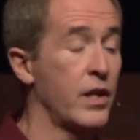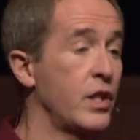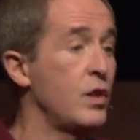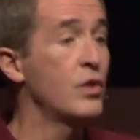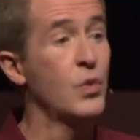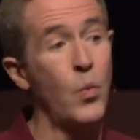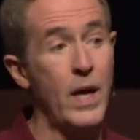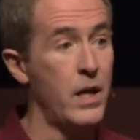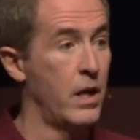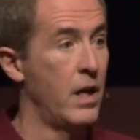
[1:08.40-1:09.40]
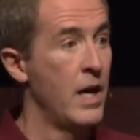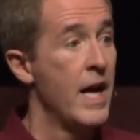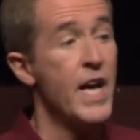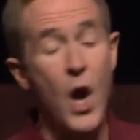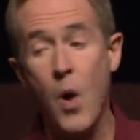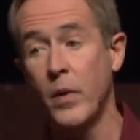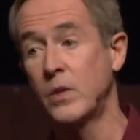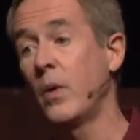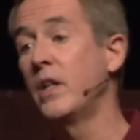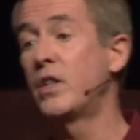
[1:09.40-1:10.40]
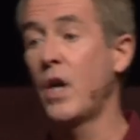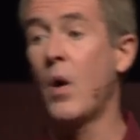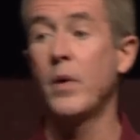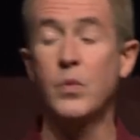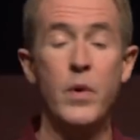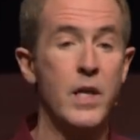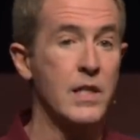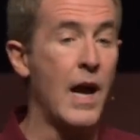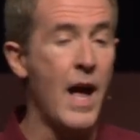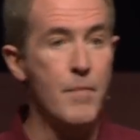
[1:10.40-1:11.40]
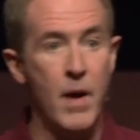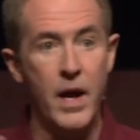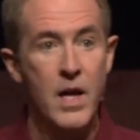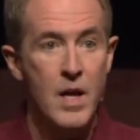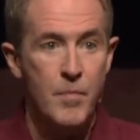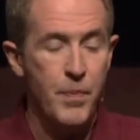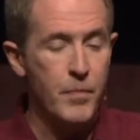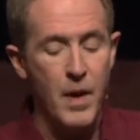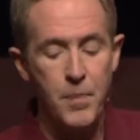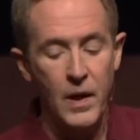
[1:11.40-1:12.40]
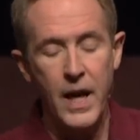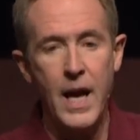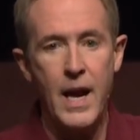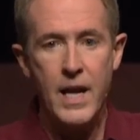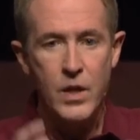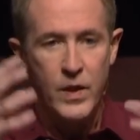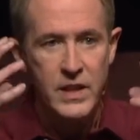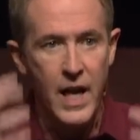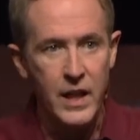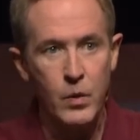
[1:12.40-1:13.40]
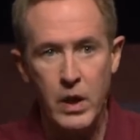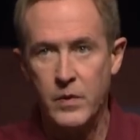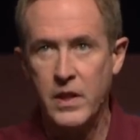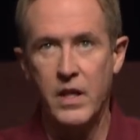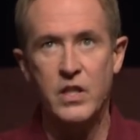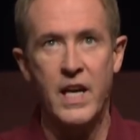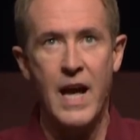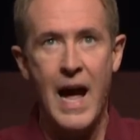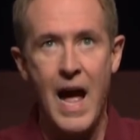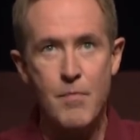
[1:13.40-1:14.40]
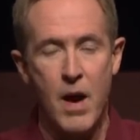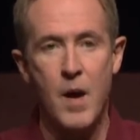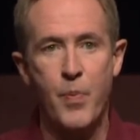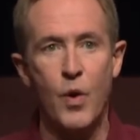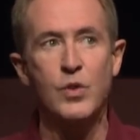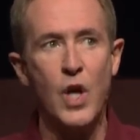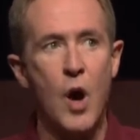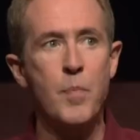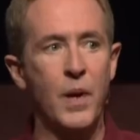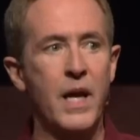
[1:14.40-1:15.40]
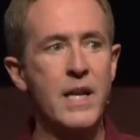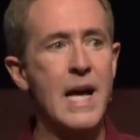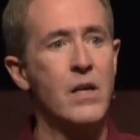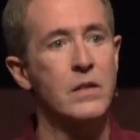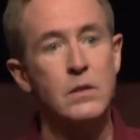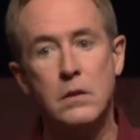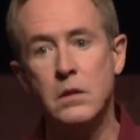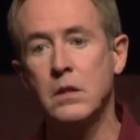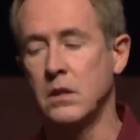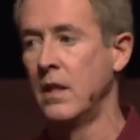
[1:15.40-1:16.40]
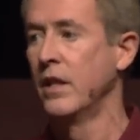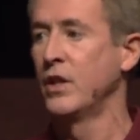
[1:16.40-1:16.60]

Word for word: continues to win. He always wins, she always wins. I had my plan, I knew exactly what I was gonna say, I had my approach all planned out, and